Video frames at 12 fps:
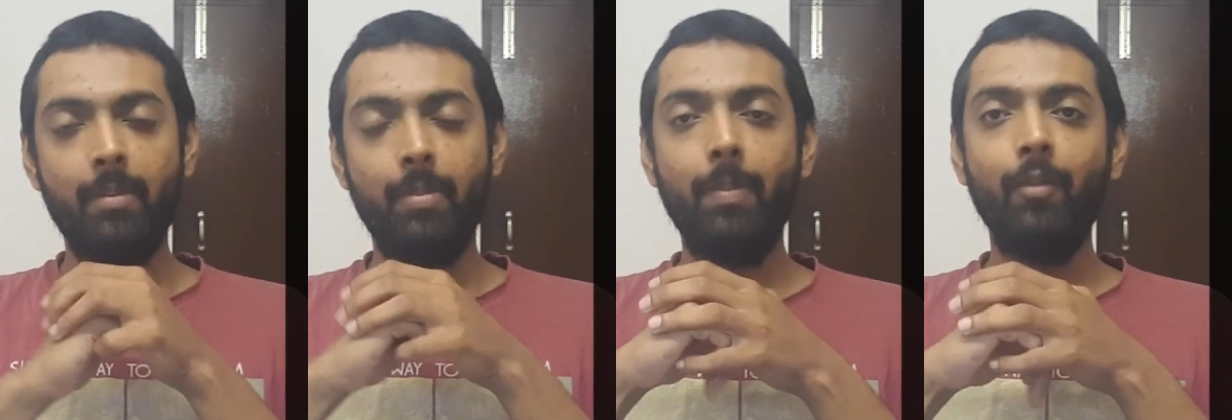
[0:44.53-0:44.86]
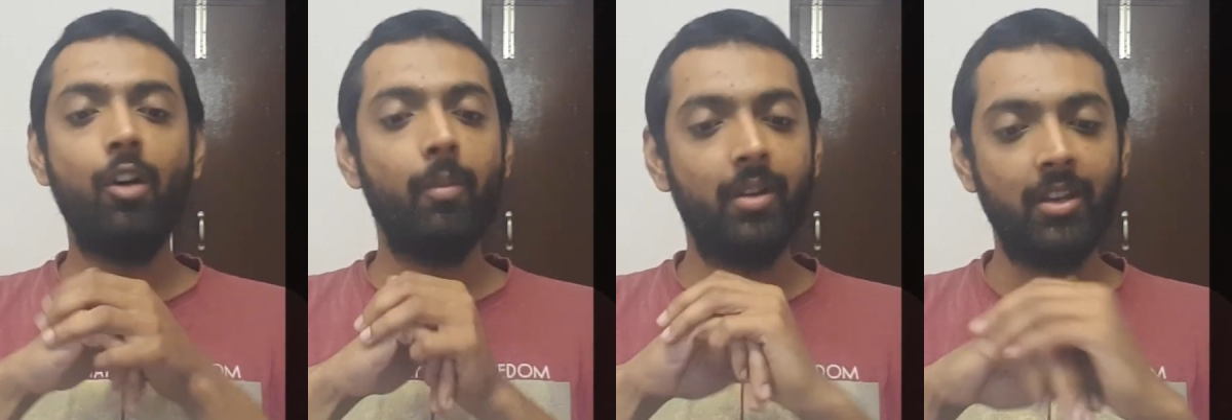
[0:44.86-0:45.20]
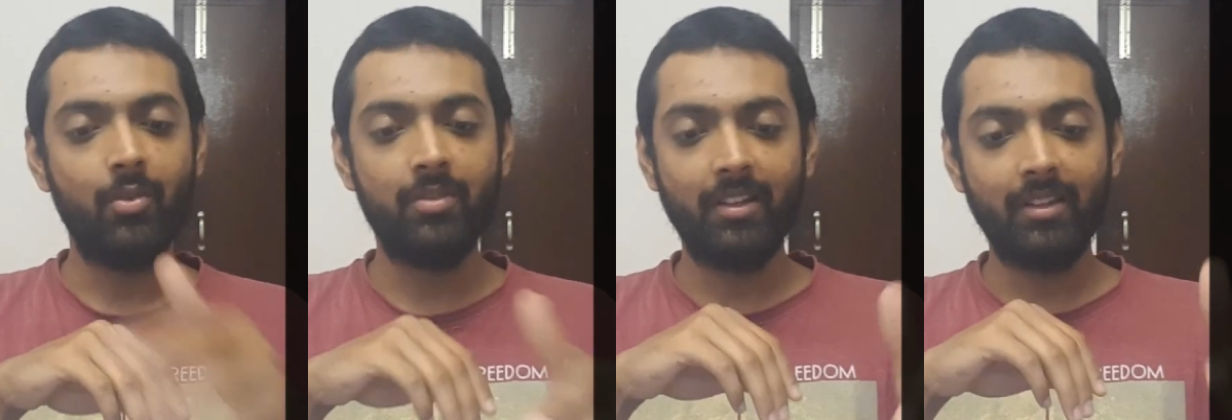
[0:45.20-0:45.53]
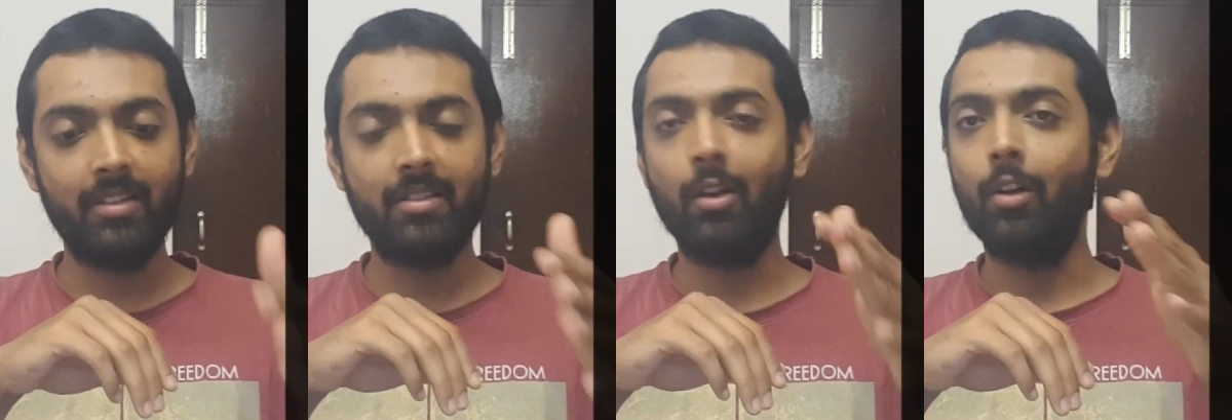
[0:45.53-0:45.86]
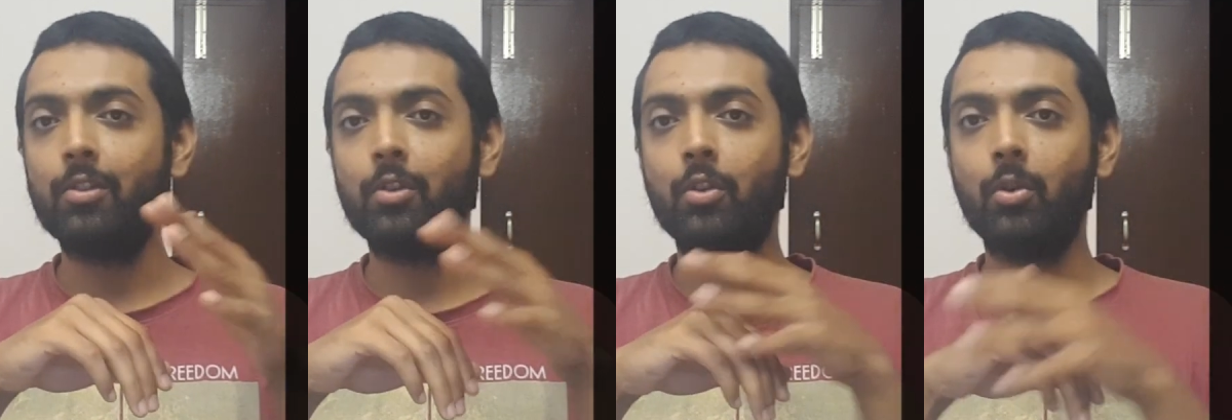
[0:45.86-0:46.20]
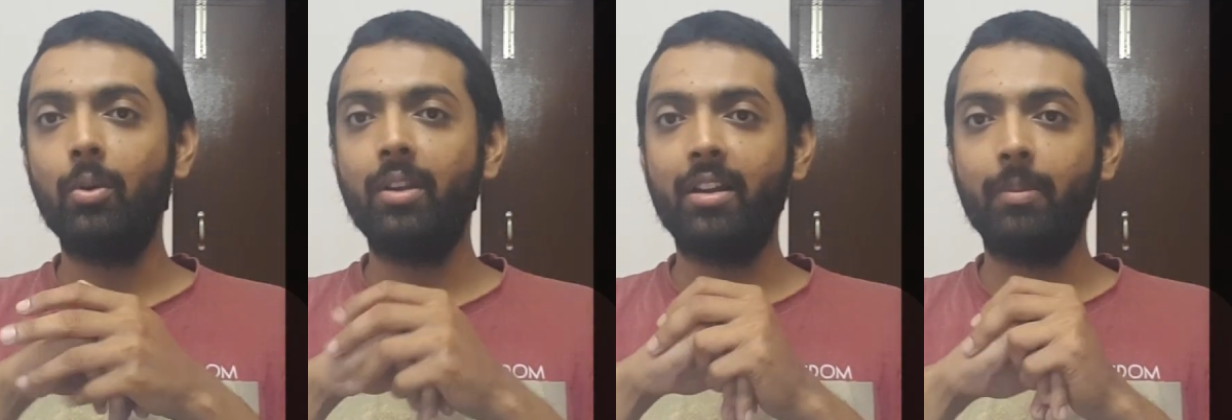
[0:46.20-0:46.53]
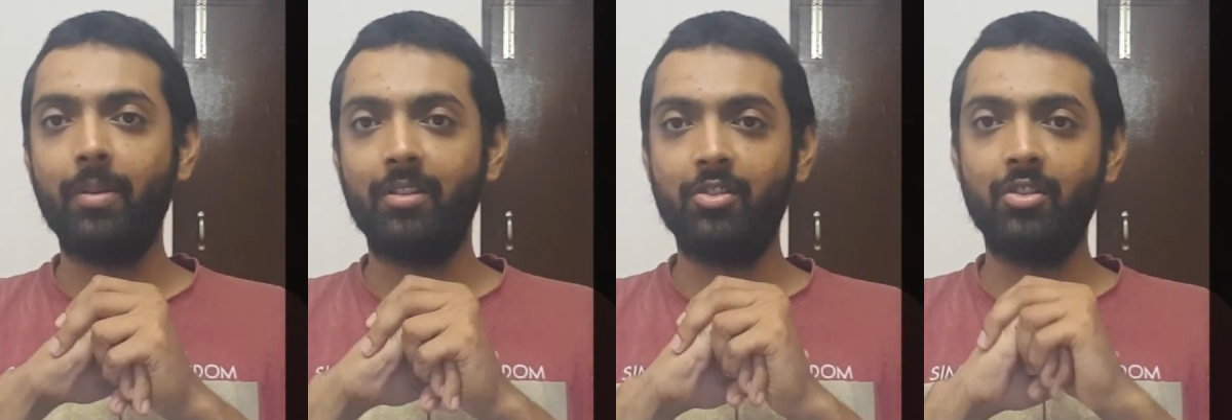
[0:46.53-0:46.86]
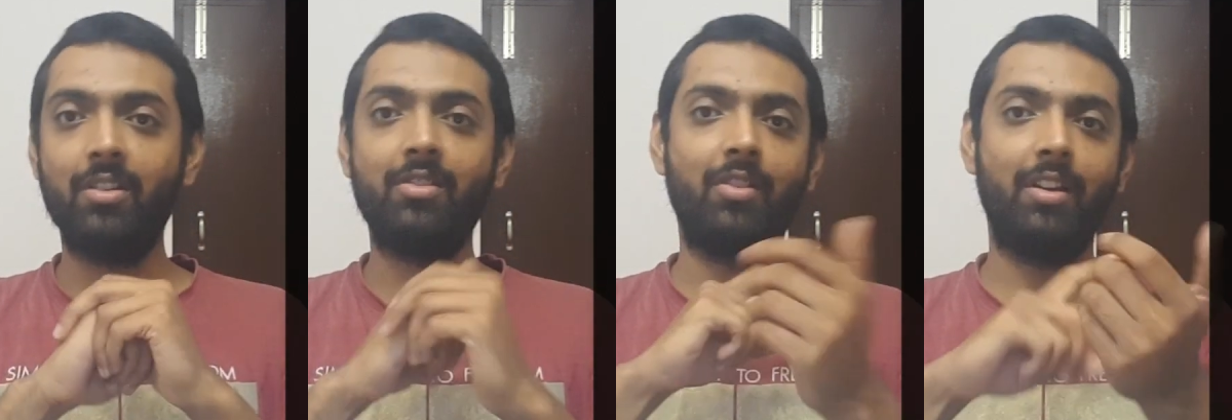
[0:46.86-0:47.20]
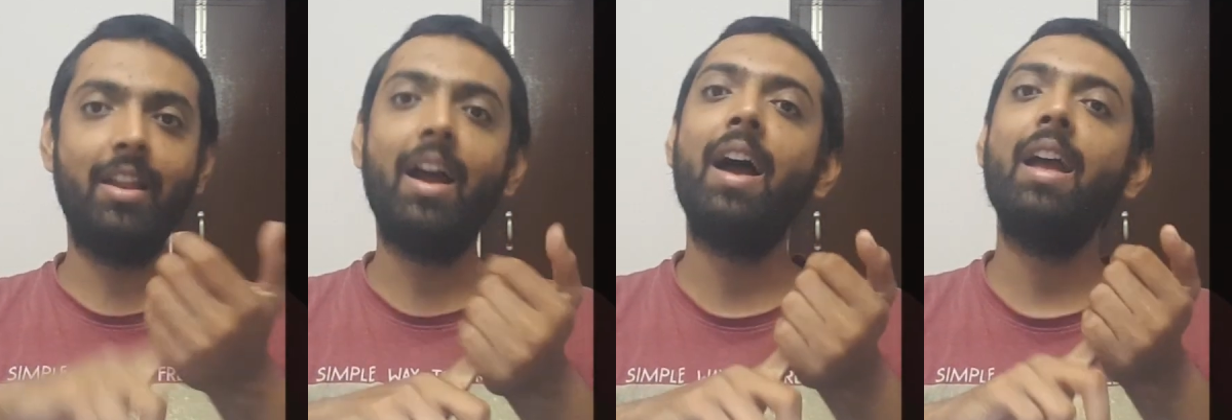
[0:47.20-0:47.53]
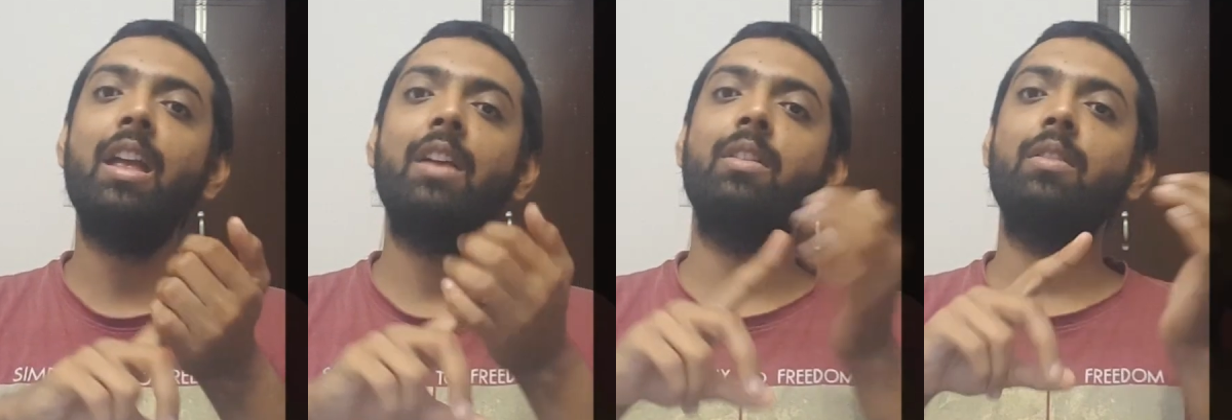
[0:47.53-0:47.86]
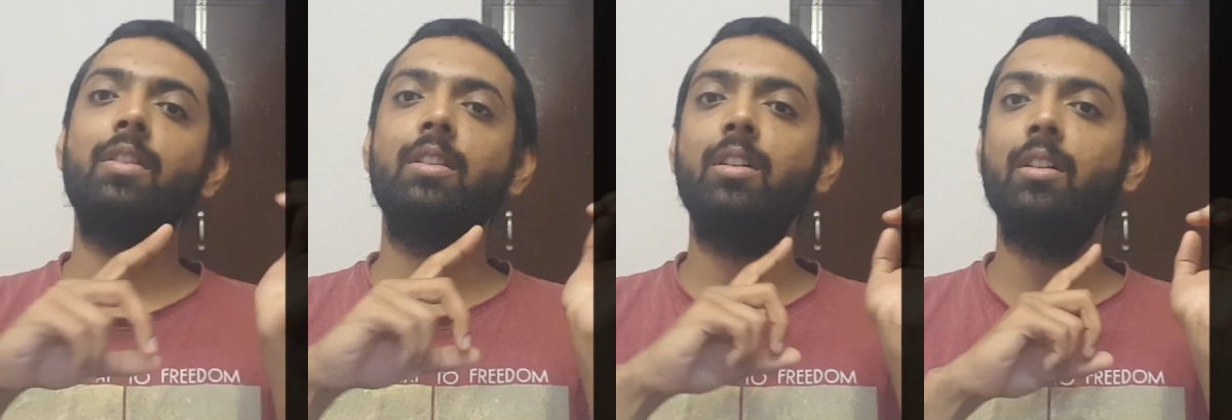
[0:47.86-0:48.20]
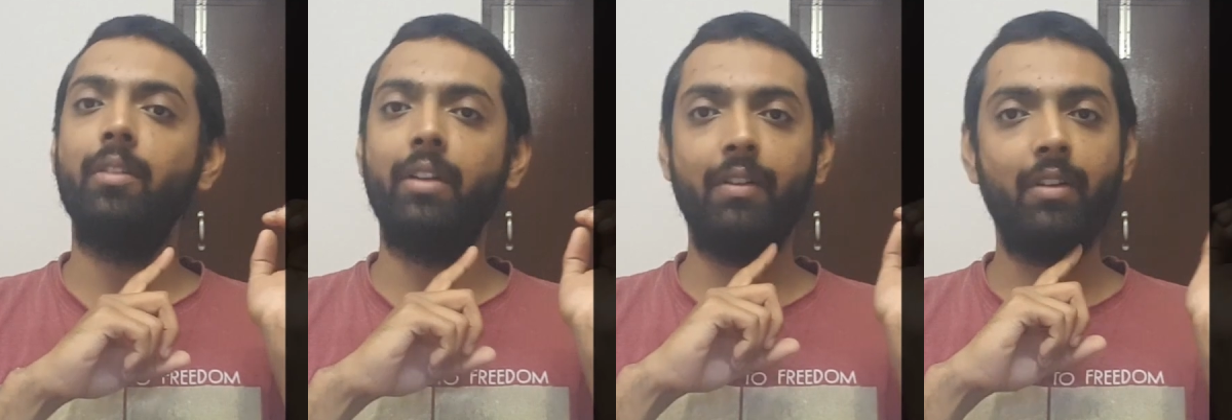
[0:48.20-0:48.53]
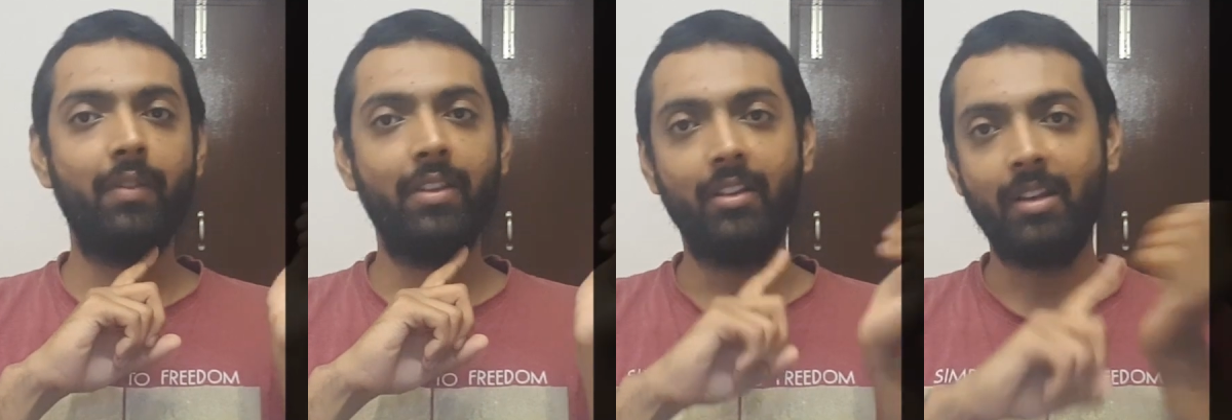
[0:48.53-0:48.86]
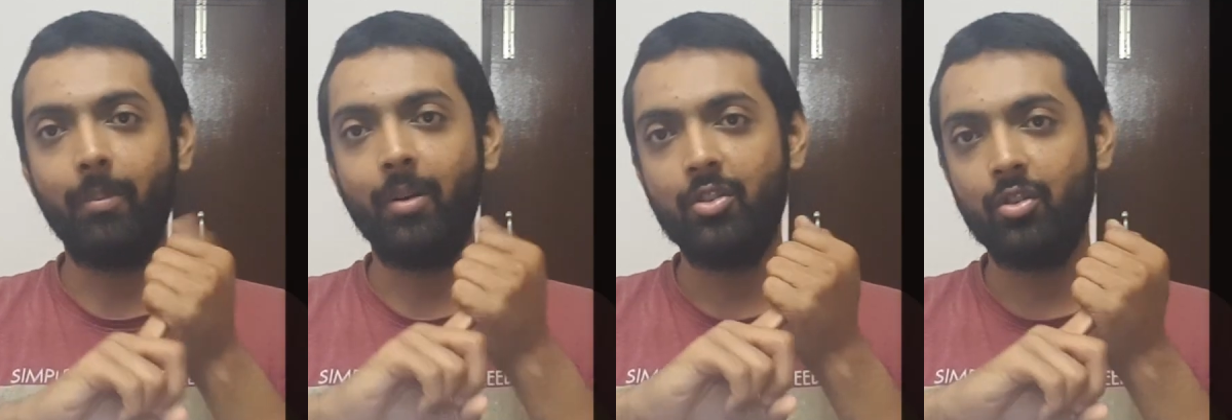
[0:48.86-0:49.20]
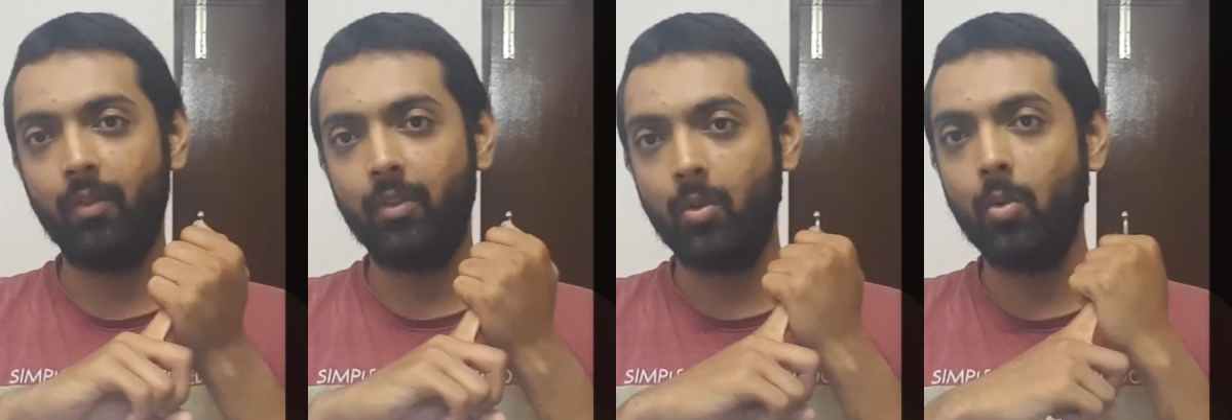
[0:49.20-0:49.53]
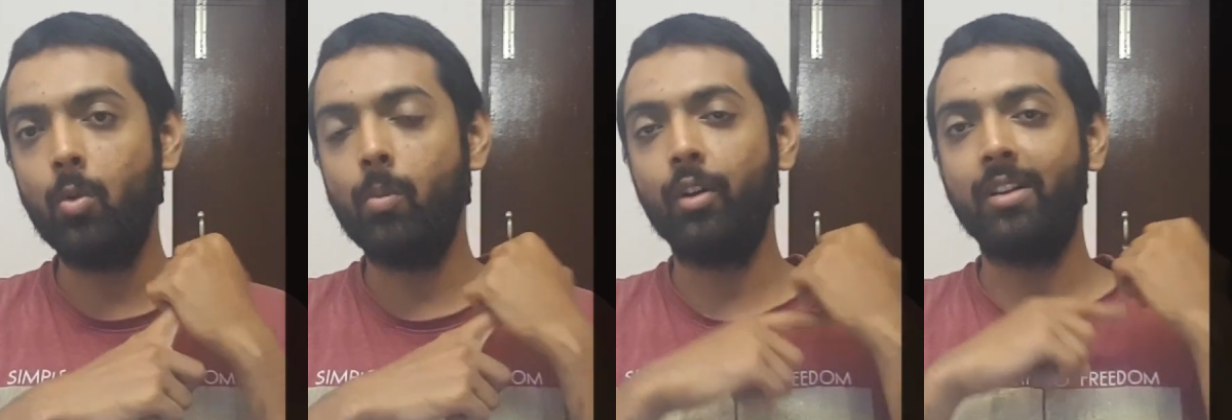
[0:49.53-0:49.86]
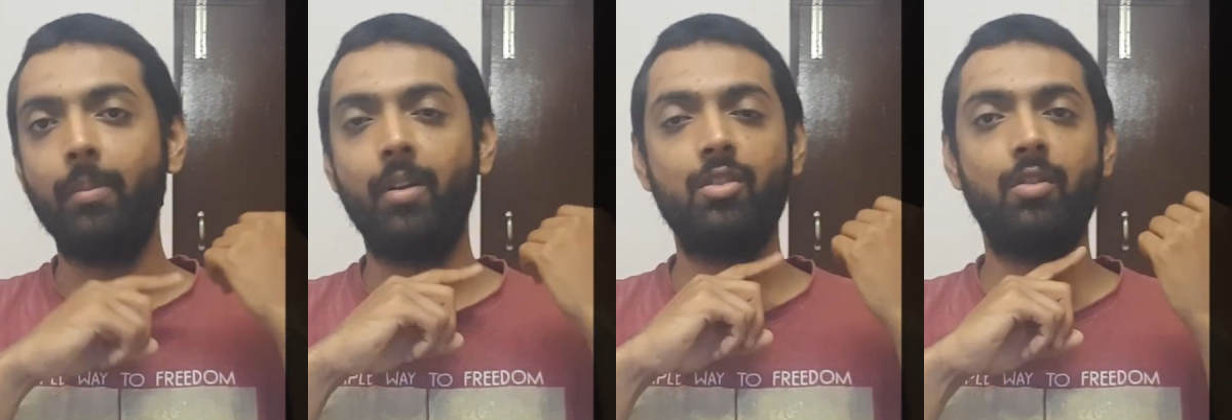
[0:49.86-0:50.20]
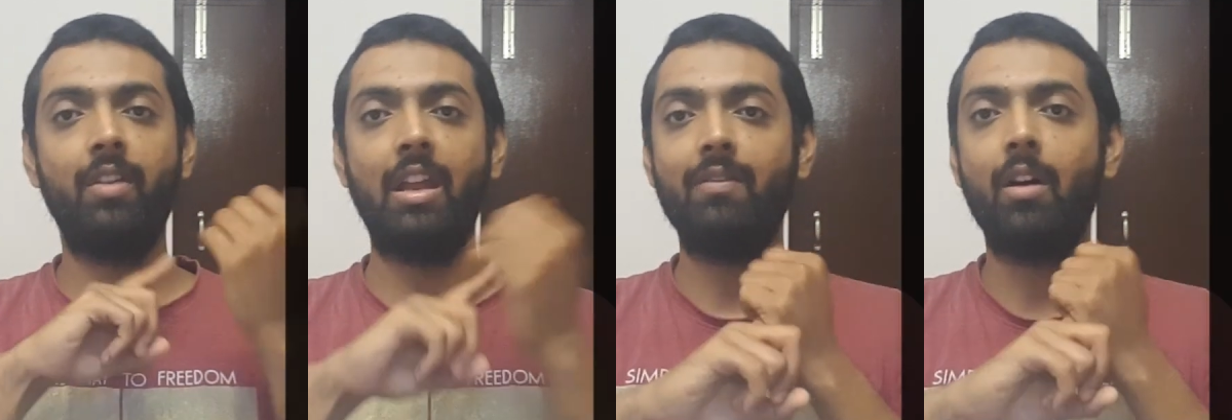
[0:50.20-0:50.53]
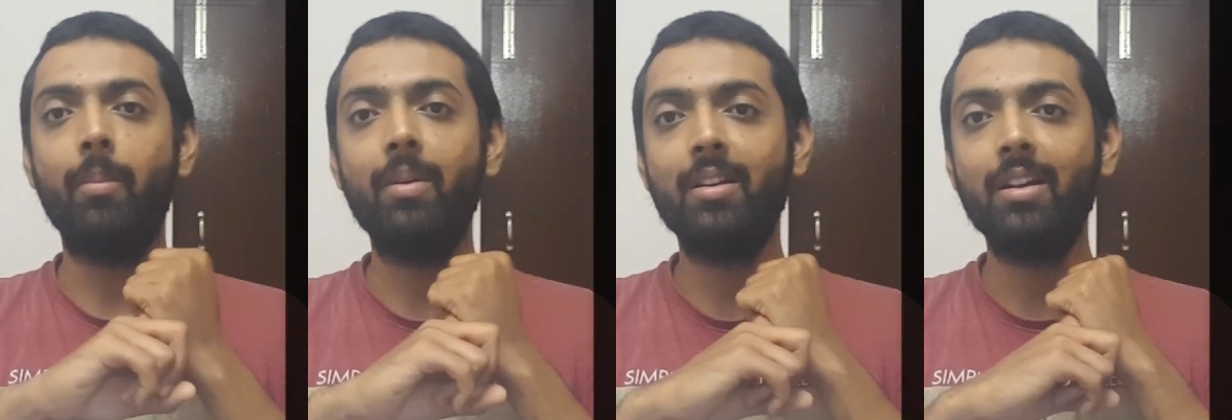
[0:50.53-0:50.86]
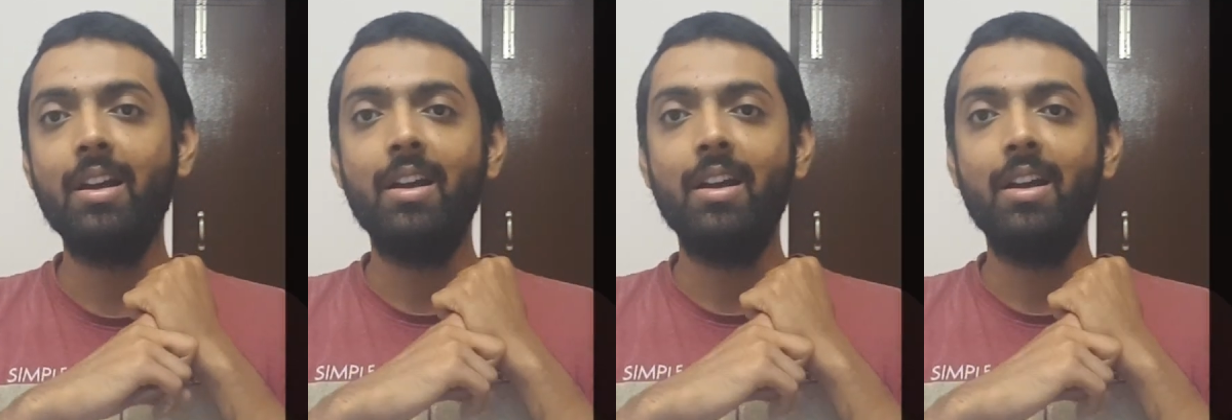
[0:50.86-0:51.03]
People who have been using this also told that the precision is really high, even with the even when the temperature of the room or temperature of the environment